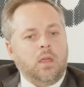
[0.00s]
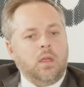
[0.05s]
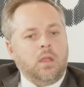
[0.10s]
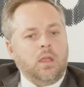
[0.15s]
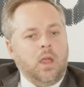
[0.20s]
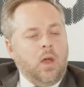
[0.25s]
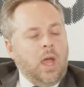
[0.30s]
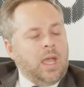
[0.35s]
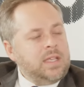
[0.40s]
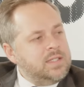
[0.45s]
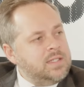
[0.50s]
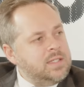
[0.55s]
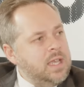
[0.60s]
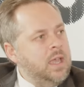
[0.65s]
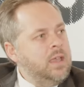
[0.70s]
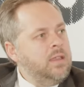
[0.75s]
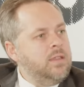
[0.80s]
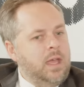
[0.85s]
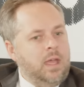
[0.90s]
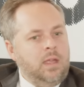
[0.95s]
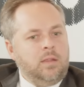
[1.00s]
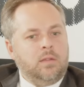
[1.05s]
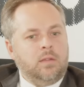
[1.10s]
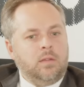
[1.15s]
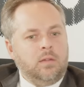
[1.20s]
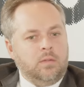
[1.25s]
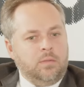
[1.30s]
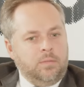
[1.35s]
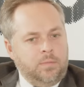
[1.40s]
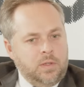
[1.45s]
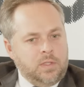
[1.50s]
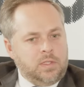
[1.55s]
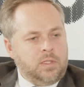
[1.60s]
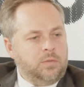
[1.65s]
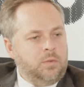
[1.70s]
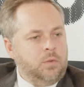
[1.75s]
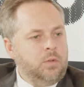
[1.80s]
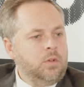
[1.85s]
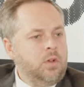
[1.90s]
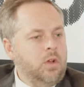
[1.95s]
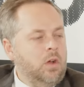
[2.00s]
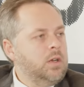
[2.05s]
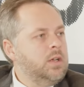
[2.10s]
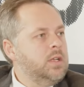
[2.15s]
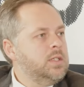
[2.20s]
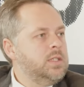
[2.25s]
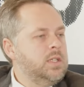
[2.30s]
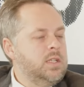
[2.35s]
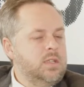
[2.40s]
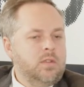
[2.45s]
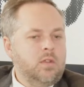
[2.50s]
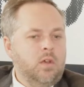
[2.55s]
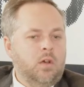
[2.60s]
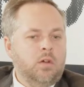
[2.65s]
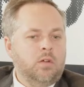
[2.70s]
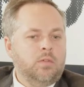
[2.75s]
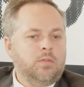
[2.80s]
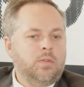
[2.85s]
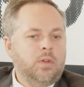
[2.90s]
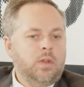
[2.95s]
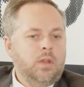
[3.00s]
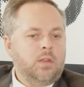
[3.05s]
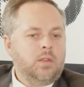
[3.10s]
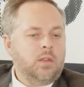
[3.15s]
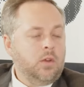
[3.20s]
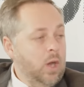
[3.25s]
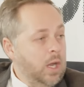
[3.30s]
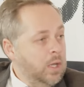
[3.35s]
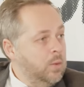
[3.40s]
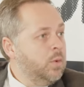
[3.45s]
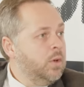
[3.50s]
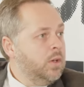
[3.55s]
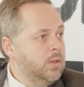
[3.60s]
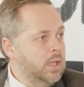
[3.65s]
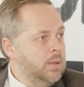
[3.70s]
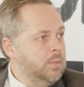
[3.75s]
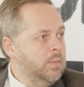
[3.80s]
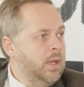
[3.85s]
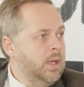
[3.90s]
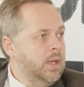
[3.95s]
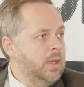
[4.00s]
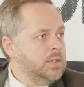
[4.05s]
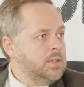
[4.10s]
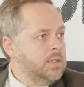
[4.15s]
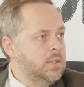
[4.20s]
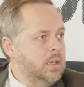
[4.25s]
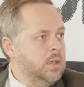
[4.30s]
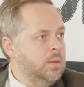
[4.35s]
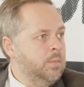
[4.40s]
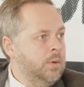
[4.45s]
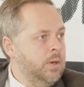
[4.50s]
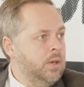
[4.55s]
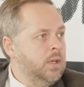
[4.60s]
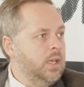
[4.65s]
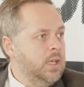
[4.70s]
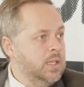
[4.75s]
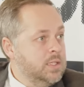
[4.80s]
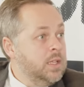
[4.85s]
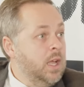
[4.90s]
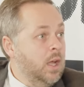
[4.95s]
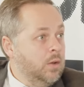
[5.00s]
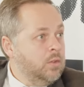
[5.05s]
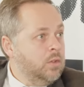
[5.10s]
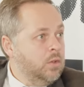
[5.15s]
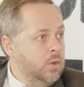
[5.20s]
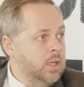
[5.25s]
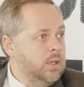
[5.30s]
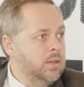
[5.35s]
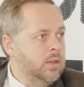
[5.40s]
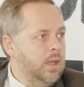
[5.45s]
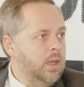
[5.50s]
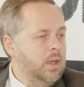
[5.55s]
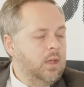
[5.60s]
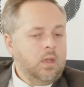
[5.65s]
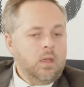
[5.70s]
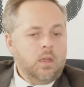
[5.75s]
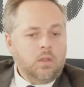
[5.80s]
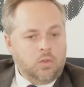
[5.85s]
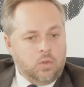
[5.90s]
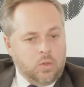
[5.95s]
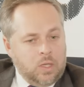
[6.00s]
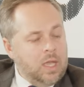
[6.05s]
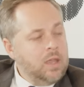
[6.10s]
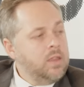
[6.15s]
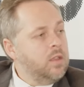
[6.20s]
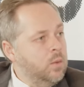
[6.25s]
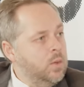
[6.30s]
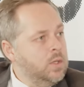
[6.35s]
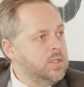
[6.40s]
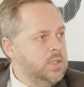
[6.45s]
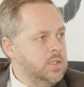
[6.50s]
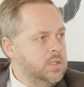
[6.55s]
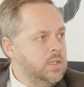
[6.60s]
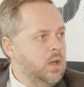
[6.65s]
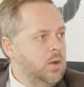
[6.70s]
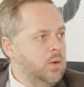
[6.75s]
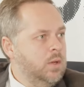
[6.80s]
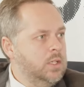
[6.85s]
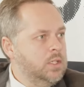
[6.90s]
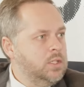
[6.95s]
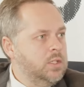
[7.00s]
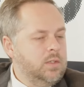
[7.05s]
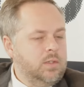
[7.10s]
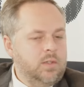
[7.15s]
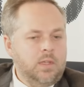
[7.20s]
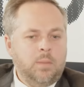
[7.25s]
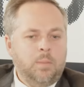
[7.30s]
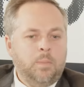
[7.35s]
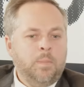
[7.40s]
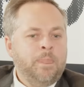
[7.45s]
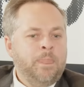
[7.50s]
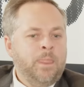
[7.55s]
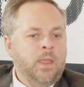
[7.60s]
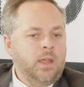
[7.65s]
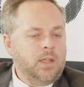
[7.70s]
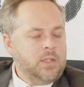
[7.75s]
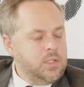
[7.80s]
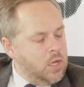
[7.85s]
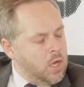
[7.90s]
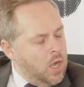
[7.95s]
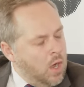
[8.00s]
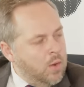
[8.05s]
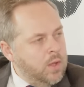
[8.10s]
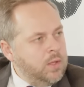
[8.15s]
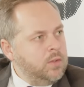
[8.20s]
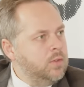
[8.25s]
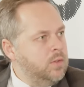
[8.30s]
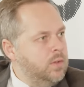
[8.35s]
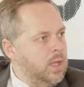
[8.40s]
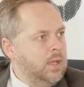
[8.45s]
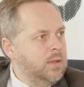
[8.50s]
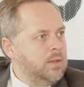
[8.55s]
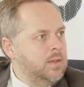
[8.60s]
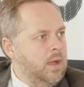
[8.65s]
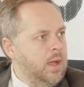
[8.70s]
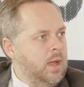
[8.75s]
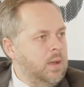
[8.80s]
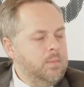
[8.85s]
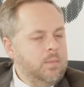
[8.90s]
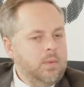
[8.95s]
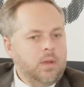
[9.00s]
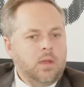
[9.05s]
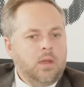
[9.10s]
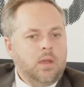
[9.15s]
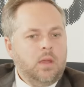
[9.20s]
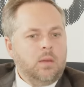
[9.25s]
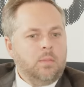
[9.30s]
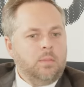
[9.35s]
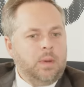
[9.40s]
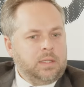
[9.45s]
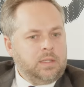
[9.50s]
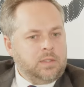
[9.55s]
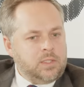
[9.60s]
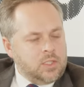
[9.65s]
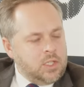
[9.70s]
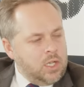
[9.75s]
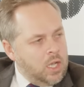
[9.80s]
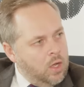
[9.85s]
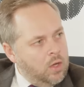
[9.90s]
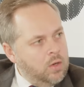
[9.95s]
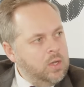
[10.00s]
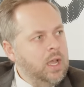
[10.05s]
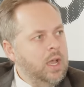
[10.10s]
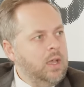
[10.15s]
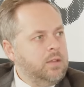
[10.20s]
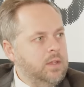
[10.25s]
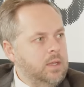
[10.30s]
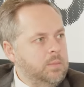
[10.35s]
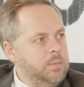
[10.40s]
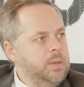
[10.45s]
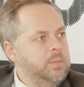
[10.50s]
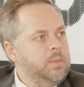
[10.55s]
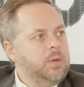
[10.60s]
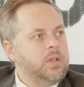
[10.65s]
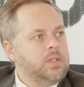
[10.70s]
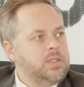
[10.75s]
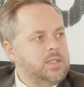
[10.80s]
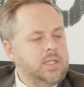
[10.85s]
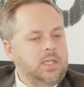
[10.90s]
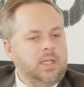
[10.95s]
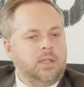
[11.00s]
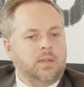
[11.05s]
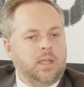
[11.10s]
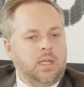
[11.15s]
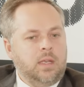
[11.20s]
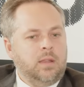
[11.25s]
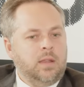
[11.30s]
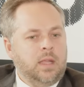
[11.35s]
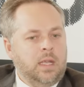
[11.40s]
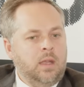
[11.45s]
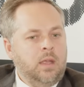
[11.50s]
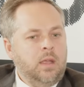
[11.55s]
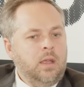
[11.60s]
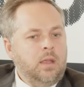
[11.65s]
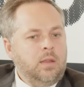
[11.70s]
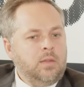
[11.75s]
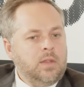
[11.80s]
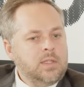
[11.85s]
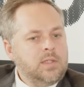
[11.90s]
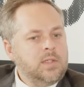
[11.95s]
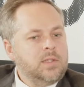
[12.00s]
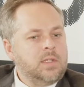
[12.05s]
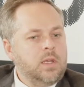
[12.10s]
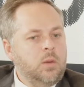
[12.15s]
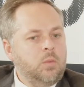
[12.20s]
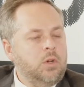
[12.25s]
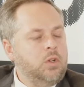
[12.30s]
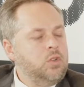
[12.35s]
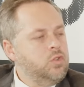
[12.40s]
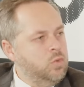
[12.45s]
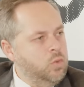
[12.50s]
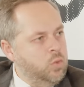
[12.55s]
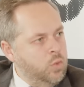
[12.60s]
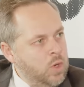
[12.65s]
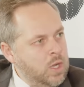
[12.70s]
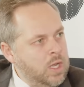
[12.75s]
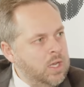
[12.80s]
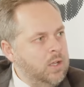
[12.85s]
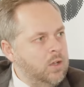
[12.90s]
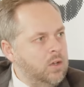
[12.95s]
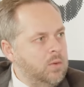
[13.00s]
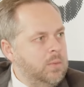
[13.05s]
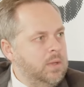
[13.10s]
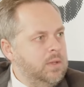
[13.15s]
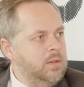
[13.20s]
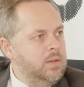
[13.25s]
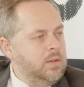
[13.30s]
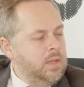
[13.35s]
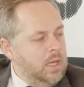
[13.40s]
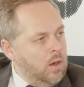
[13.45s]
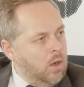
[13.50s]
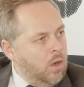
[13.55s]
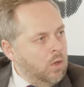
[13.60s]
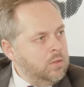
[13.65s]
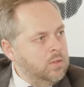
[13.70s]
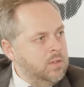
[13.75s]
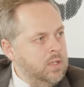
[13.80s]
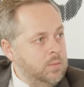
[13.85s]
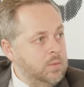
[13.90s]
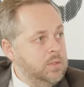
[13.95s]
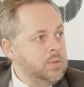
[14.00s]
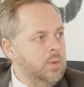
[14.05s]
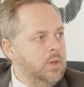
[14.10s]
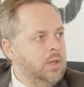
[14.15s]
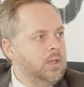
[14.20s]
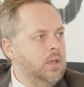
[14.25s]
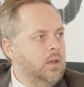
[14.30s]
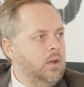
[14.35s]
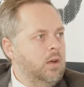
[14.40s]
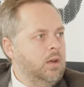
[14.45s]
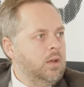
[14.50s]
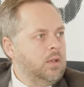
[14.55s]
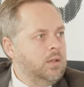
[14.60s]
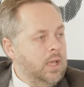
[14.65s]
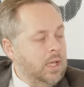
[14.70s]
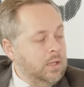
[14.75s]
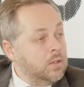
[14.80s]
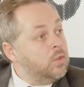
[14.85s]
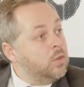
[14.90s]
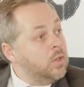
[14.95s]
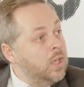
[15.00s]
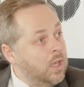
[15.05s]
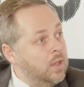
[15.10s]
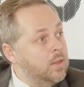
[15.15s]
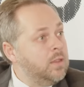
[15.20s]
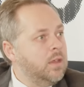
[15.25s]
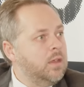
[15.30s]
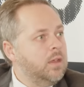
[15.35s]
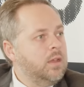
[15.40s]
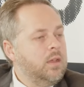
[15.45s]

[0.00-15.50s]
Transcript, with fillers: Now, I say that, first of all, cognizant of the great work that Mayor Cilliers Brink is now doing there, together with his coalition team. It's going to take time, but slowly I think people are seeing that this is someone who's really committed, that whole team is working hard and together.